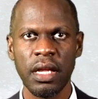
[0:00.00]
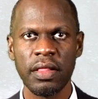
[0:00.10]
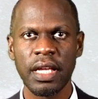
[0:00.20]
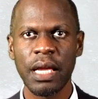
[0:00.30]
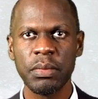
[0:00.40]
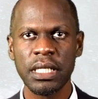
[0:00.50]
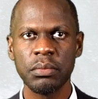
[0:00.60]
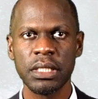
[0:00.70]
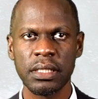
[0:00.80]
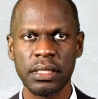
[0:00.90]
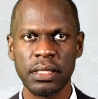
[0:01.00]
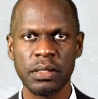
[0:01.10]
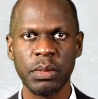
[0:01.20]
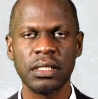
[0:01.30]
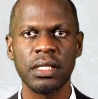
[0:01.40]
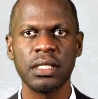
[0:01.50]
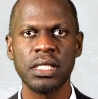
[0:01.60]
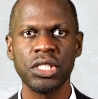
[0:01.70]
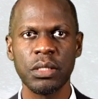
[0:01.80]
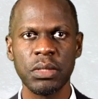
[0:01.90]
The Cabinet Ministers met under the
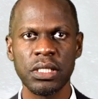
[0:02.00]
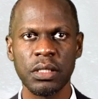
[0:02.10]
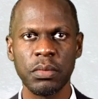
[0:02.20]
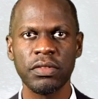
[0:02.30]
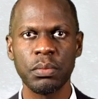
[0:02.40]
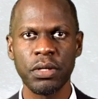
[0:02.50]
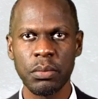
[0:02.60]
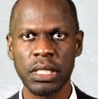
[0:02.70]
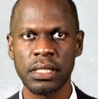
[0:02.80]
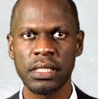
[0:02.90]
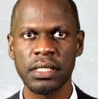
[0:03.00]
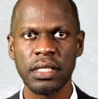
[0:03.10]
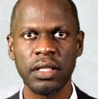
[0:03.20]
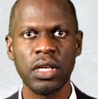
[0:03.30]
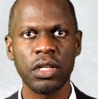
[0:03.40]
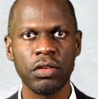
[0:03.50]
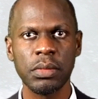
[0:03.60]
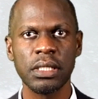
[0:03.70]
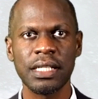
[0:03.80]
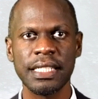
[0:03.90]
chairmanship of the Prime Minister, the
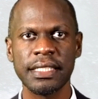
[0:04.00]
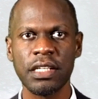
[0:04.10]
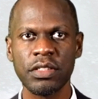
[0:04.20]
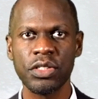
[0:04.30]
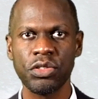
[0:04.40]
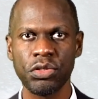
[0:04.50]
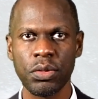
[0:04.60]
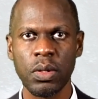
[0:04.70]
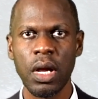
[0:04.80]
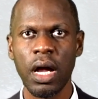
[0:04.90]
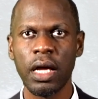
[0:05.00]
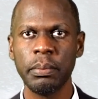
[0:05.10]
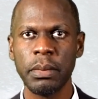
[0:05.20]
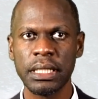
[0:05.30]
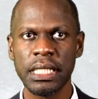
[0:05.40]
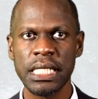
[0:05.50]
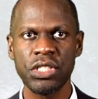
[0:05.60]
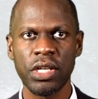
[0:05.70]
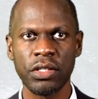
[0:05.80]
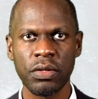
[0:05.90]
Honorable Dr. Terence Drew, on Monday,
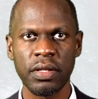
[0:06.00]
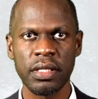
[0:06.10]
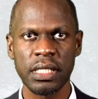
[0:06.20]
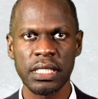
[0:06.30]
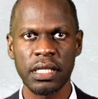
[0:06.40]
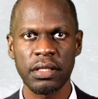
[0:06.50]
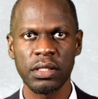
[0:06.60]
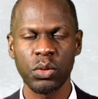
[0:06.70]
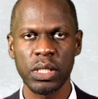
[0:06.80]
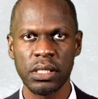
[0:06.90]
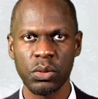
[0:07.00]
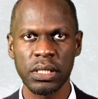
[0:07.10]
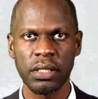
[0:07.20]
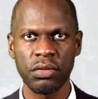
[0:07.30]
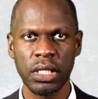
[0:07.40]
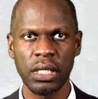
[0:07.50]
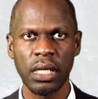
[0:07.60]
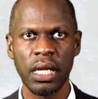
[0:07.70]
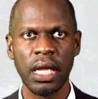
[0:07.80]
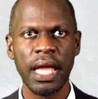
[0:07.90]
January 30th, 2023,
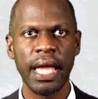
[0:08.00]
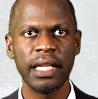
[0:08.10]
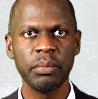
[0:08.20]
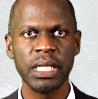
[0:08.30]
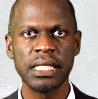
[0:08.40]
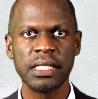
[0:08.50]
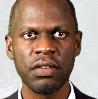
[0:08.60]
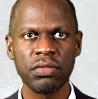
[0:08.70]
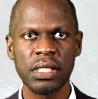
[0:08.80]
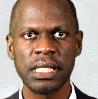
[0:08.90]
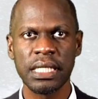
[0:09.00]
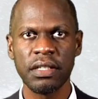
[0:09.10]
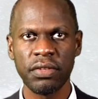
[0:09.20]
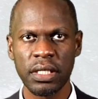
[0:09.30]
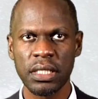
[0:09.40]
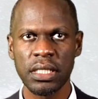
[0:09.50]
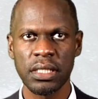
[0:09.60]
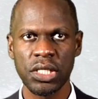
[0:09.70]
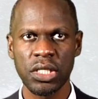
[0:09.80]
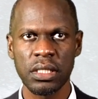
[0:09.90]
and made several significant
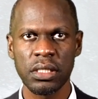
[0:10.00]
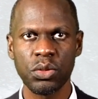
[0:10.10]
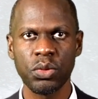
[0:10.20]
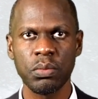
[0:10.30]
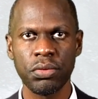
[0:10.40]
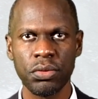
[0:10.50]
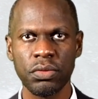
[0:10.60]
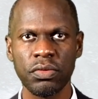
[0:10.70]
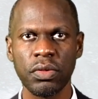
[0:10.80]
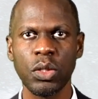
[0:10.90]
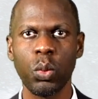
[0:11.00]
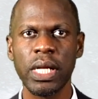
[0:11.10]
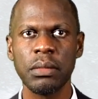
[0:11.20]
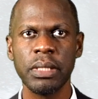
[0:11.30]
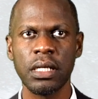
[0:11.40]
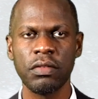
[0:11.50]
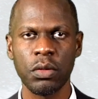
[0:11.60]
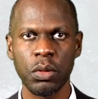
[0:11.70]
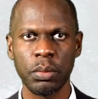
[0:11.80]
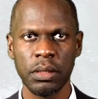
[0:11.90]
decisions to improve the well being of
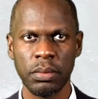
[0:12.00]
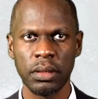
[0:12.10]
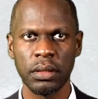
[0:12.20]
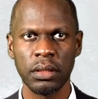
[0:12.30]
our people.